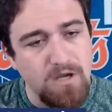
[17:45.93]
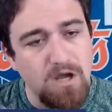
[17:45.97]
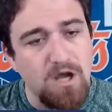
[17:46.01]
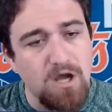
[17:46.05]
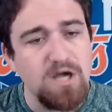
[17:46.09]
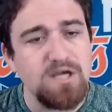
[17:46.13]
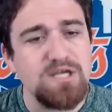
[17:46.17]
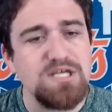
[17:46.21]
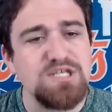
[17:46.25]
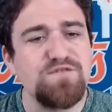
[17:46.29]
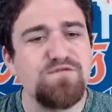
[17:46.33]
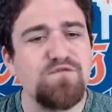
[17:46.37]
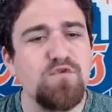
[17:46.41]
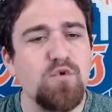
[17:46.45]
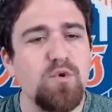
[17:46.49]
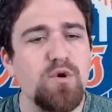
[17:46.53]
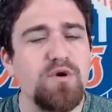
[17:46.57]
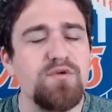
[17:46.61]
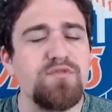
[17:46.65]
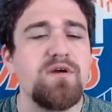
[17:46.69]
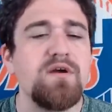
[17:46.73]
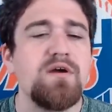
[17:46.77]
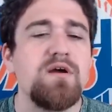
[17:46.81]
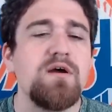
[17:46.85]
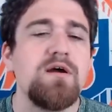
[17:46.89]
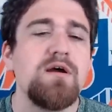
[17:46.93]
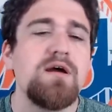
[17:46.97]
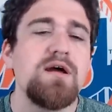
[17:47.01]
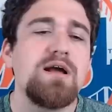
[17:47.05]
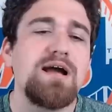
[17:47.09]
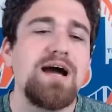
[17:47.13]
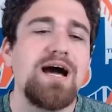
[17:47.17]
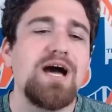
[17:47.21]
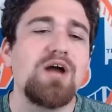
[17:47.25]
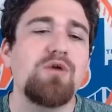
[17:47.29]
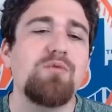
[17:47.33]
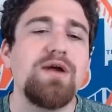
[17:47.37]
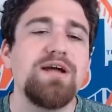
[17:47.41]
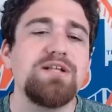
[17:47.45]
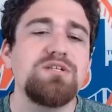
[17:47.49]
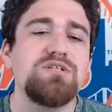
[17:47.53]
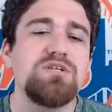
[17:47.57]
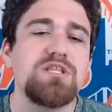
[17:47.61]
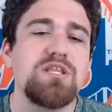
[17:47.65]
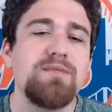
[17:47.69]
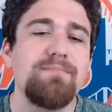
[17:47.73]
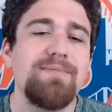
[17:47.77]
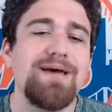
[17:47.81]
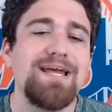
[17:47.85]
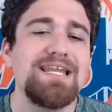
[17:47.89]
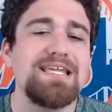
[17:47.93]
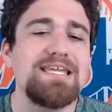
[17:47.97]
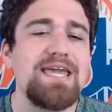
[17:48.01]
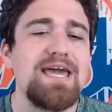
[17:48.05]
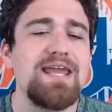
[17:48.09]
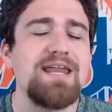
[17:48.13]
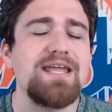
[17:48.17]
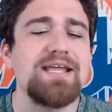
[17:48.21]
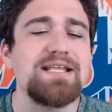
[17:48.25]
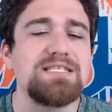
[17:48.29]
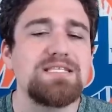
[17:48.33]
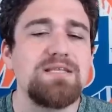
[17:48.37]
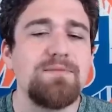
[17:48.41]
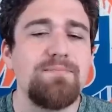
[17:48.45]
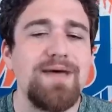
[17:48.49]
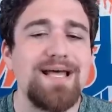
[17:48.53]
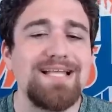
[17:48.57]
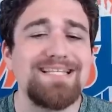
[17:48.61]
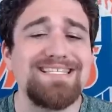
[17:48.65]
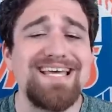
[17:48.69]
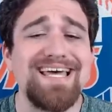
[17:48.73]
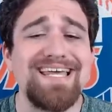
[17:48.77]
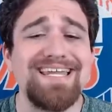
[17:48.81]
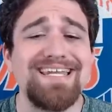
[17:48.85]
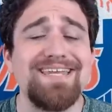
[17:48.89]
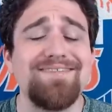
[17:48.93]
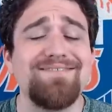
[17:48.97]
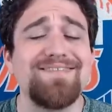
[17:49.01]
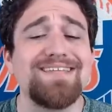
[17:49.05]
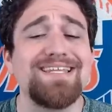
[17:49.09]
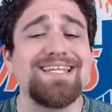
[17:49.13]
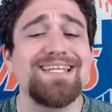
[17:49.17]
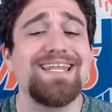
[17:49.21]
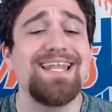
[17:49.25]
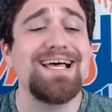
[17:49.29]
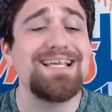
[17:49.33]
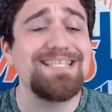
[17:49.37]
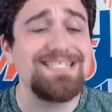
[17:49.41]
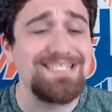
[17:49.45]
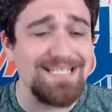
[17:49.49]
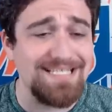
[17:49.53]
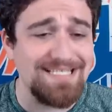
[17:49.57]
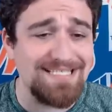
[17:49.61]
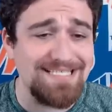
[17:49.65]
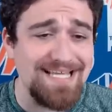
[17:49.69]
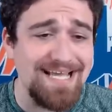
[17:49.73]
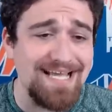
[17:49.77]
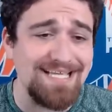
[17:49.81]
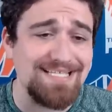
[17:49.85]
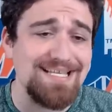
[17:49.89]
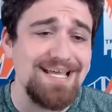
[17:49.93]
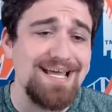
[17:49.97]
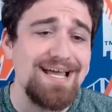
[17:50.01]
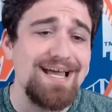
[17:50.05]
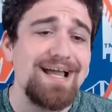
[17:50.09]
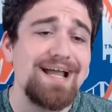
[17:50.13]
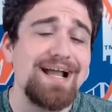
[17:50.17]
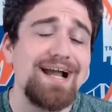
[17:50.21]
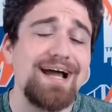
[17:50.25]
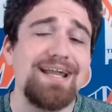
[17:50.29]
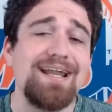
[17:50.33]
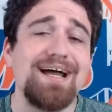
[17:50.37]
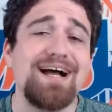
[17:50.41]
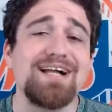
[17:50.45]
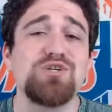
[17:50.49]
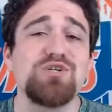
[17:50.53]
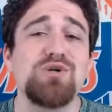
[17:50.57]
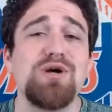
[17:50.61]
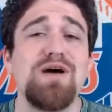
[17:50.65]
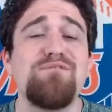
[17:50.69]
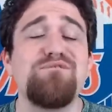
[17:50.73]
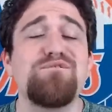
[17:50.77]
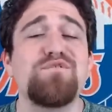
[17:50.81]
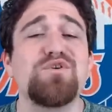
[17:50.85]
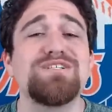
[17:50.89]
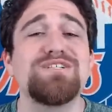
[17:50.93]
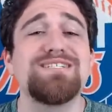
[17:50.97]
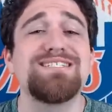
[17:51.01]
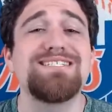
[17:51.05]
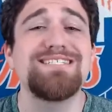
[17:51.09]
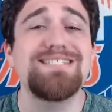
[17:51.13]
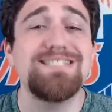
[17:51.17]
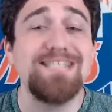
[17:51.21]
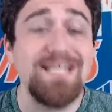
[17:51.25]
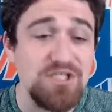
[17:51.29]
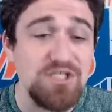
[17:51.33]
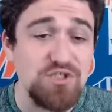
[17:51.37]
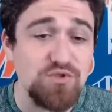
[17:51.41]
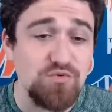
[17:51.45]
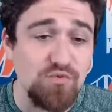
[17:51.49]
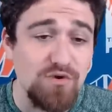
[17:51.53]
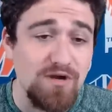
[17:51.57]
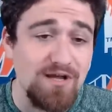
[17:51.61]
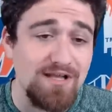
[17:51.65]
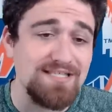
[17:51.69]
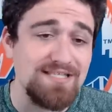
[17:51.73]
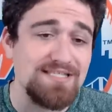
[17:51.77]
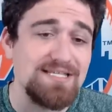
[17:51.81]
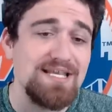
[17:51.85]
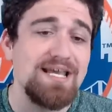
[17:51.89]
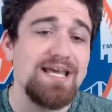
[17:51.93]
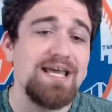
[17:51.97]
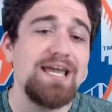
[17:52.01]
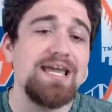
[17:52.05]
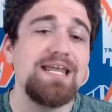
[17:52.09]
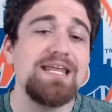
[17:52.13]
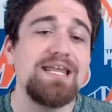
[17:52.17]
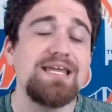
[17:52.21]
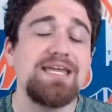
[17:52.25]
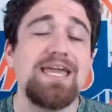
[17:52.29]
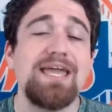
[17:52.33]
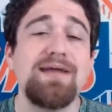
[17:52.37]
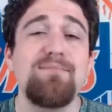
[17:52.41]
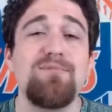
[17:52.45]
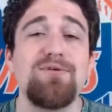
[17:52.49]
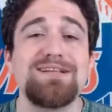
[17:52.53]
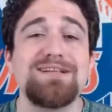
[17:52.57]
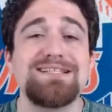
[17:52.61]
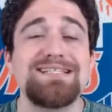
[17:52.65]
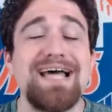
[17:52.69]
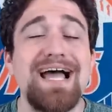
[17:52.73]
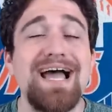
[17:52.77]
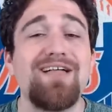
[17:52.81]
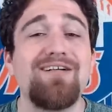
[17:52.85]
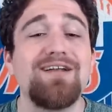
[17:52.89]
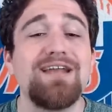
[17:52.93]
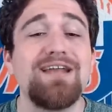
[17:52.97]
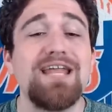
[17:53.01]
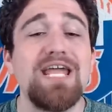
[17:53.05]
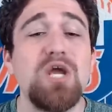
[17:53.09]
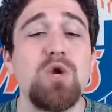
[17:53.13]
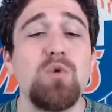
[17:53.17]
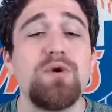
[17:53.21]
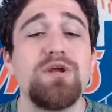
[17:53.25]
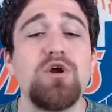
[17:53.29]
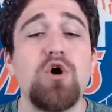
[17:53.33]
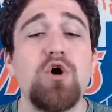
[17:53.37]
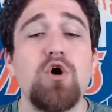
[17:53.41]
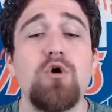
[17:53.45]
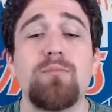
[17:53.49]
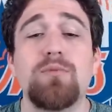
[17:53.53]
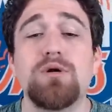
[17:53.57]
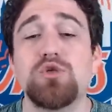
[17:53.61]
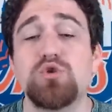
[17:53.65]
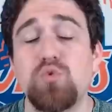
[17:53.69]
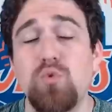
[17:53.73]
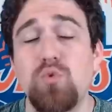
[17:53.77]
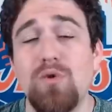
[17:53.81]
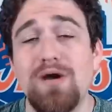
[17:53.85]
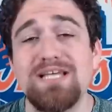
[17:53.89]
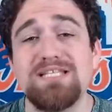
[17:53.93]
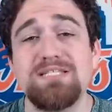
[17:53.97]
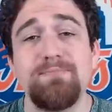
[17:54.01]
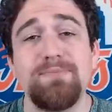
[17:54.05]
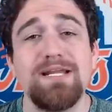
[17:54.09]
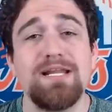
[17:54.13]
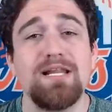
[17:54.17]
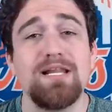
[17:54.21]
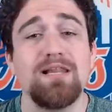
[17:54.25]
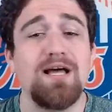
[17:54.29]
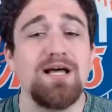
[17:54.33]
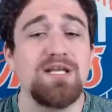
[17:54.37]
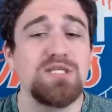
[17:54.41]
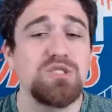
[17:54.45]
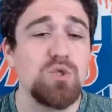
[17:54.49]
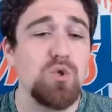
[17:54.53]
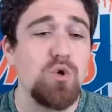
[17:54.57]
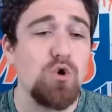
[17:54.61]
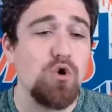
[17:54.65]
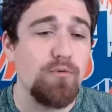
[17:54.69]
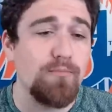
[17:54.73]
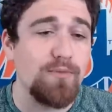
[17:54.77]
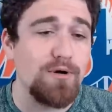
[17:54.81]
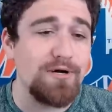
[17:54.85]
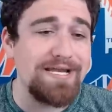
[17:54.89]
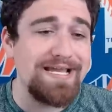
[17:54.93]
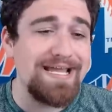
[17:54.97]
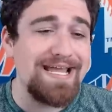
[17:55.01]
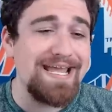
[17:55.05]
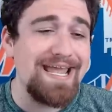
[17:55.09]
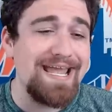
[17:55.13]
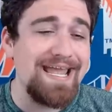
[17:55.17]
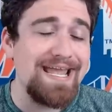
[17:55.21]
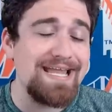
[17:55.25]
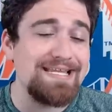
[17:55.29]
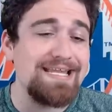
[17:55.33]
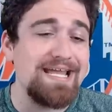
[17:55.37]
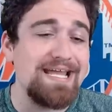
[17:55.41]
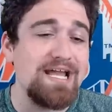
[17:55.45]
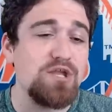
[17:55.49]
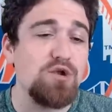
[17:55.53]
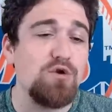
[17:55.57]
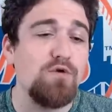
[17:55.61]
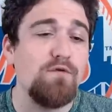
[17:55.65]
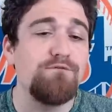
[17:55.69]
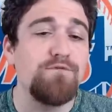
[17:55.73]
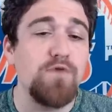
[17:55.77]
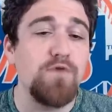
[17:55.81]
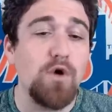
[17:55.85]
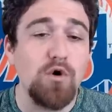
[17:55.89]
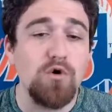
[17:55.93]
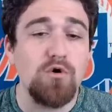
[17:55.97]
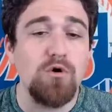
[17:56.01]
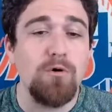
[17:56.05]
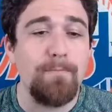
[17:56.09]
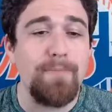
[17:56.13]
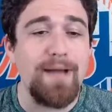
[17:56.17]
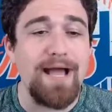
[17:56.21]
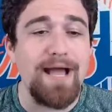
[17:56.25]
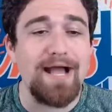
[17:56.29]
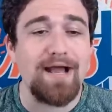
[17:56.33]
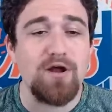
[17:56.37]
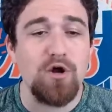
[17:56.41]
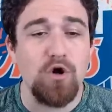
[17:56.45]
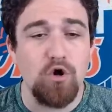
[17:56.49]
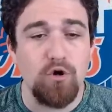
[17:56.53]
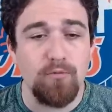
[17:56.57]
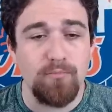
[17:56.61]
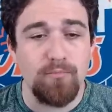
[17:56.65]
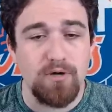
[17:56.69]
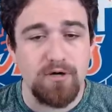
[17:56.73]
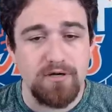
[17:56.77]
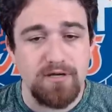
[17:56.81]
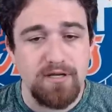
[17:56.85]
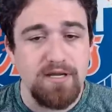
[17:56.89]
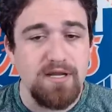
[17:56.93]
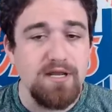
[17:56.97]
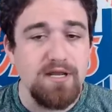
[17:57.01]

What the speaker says: August 4th, Kyle Wright took them out again against the Mets, had even less success, got knocked around for 6 runs in a game where Tyler Naquin homered twice, Pete Alonso homered, and Daniel Vogelbach homered.